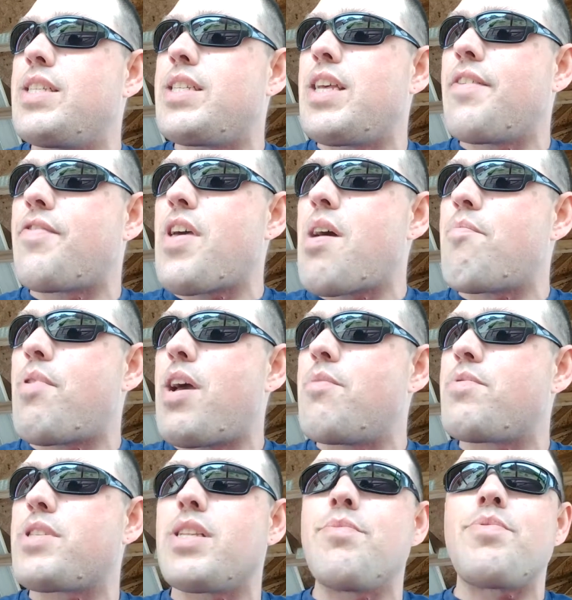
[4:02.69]
if that
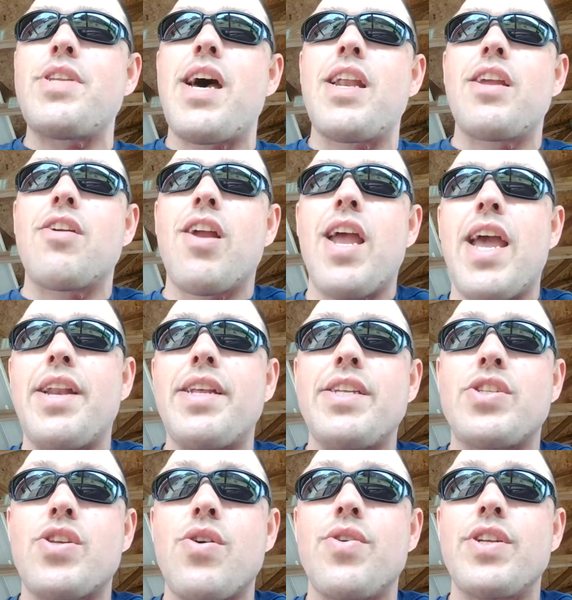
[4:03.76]
pipe slips out of your hand,
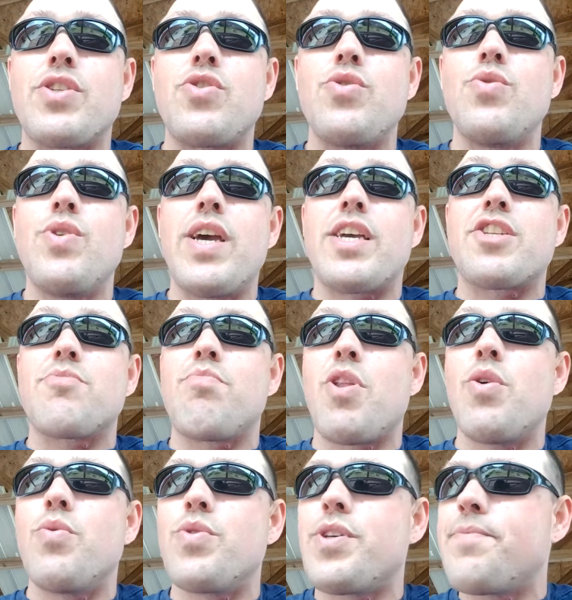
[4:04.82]
it's going to
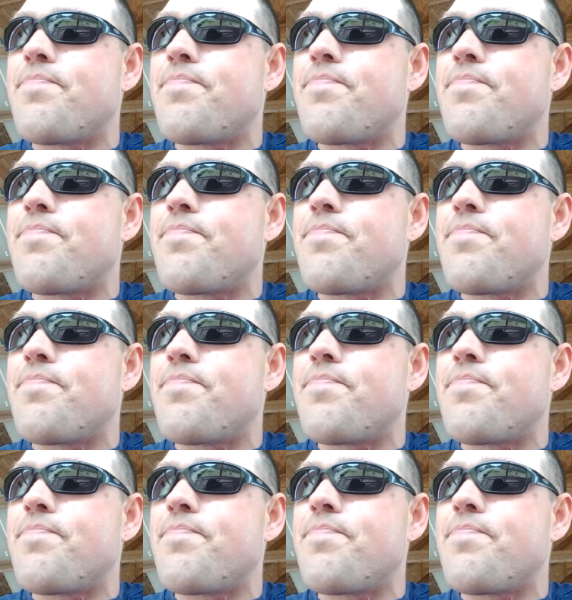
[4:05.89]
explode.